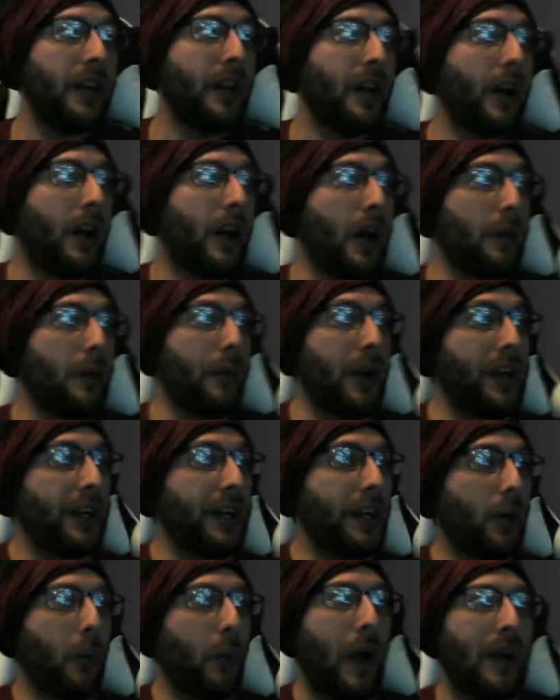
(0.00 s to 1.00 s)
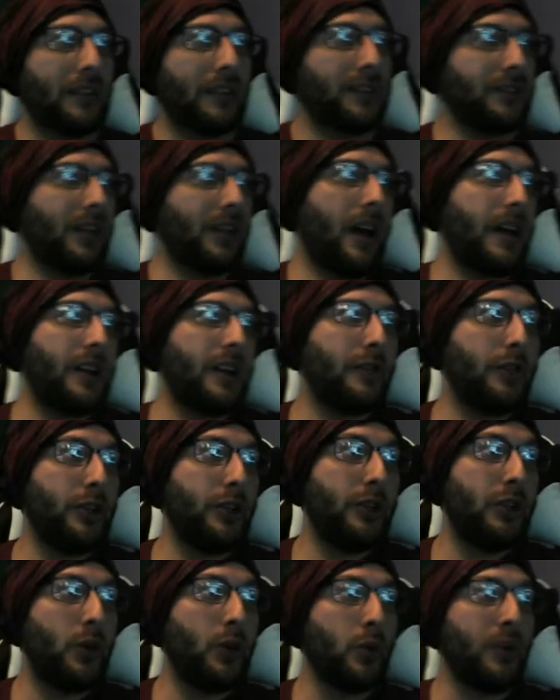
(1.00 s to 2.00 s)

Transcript: Right here, while slotted, you